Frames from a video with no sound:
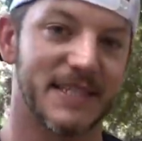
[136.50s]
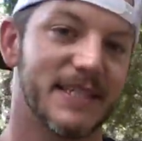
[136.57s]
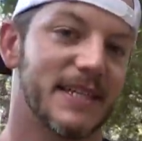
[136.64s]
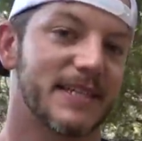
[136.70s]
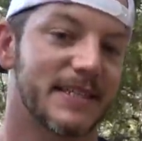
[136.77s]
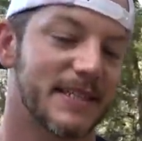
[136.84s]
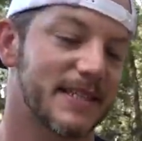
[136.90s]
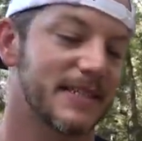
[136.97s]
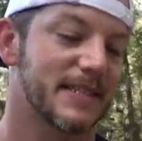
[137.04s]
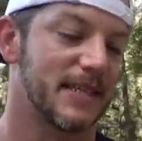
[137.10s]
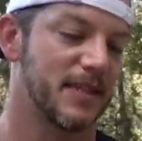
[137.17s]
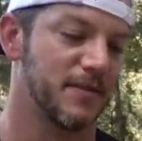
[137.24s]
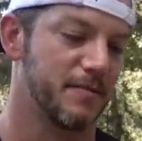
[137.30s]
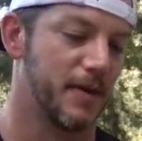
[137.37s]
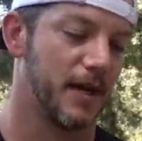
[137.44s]
seen it since
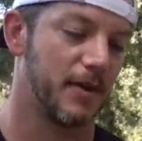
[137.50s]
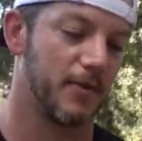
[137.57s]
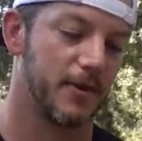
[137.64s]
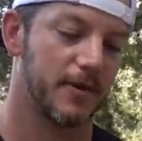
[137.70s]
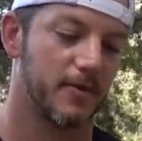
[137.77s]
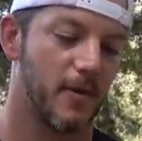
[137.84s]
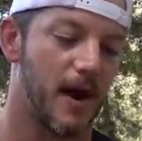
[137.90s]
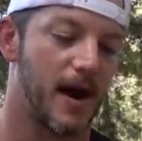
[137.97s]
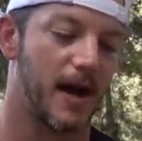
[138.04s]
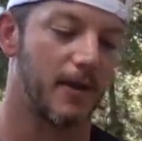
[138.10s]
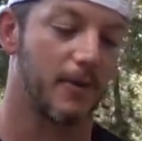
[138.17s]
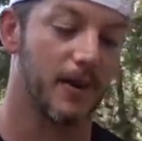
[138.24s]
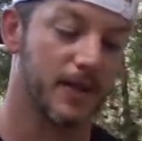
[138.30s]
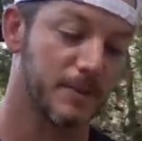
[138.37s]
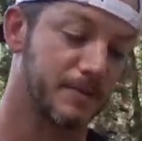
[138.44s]
then. You probably wondered why.
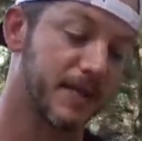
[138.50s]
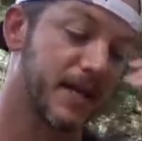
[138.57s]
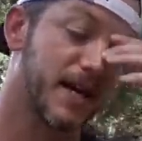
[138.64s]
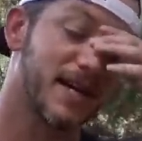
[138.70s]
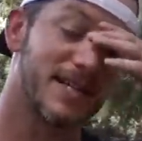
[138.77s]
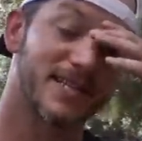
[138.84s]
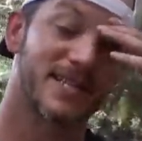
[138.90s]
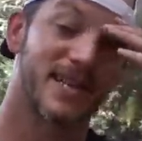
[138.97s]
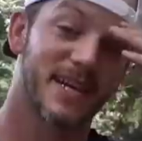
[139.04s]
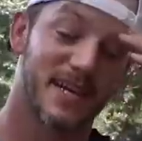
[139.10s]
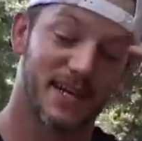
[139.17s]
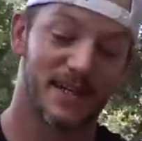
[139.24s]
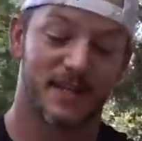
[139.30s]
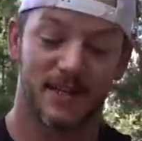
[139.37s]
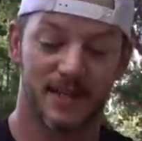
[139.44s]
Well, it's because
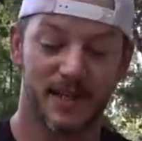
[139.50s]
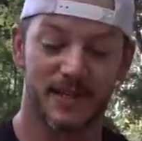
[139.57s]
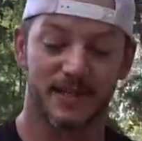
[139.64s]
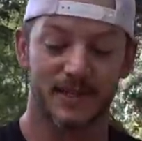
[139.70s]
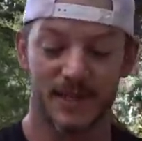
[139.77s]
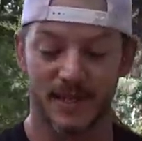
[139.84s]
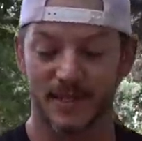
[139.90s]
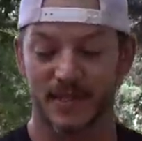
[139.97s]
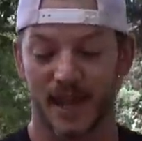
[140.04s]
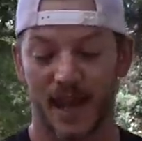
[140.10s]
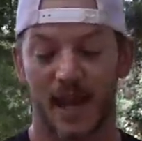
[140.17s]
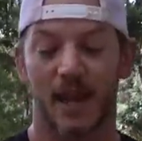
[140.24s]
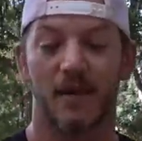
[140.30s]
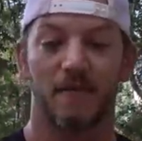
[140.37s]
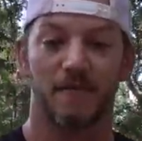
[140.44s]
this is
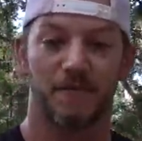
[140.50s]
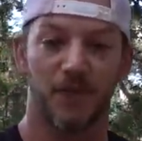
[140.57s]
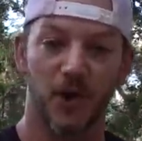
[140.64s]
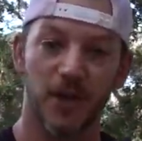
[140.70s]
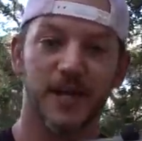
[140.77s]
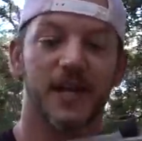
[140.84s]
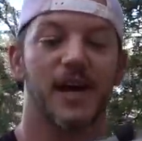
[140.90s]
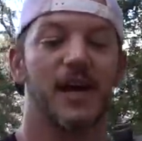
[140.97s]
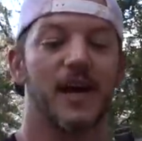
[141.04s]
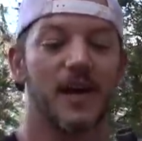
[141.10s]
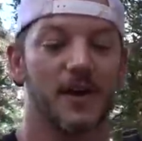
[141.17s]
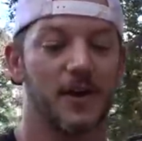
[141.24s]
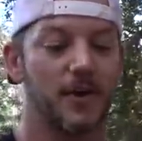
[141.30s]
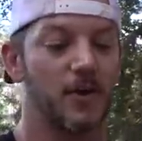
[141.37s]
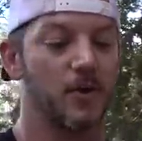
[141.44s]
a fully
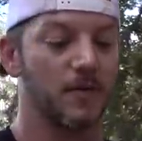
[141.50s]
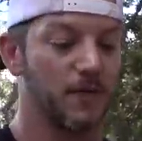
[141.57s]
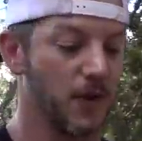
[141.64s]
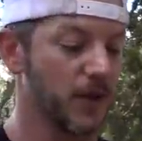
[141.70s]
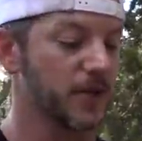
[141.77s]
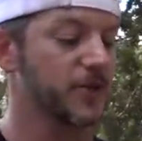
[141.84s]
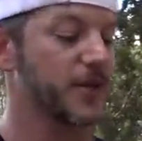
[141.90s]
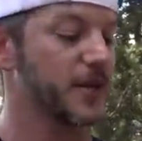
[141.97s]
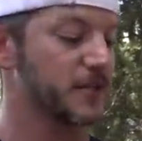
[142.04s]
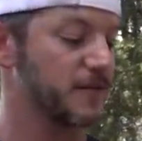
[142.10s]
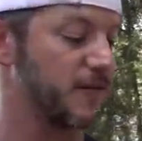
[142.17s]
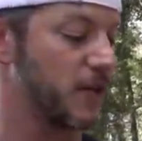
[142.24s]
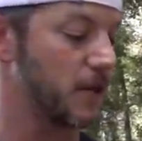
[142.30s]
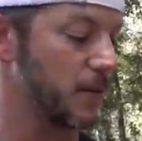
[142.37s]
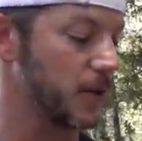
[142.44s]
auto, fully
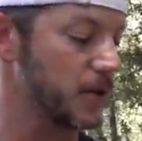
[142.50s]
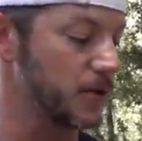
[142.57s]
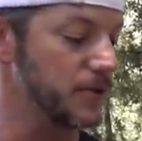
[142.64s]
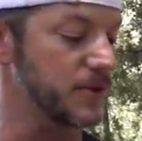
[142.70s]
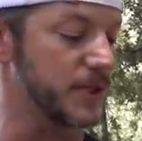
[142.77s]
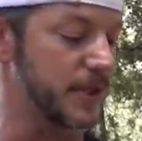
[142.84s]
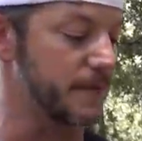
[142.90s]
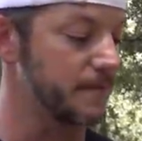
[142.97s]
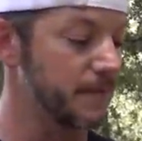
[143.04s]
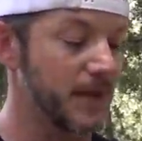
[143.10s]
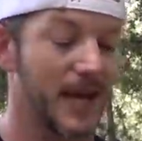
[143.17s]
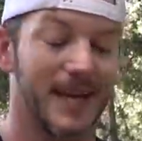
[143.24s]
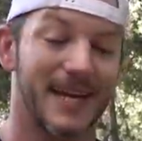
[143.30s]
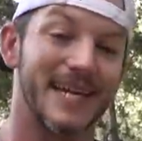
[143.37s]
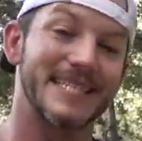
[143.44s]
transferable Uzi,
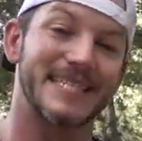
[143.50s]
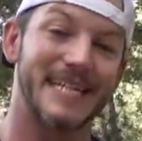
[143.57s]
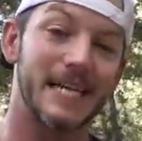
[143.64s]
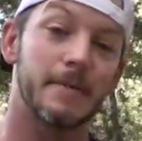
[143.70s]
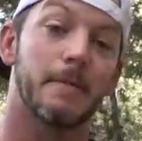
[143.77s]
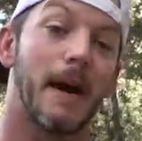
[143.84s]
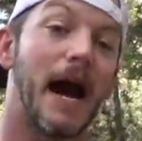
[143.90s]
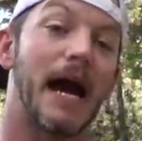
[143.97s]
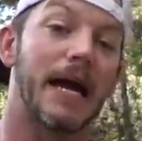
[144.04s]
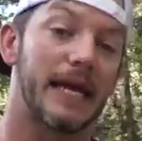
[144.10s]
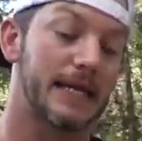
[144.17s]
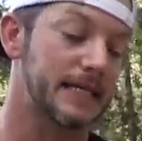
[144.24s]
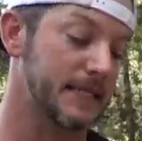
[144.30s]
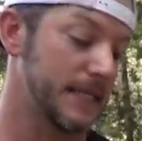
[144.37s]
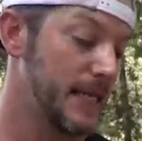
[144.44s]
and I did buy
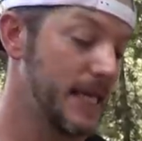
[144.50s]
it.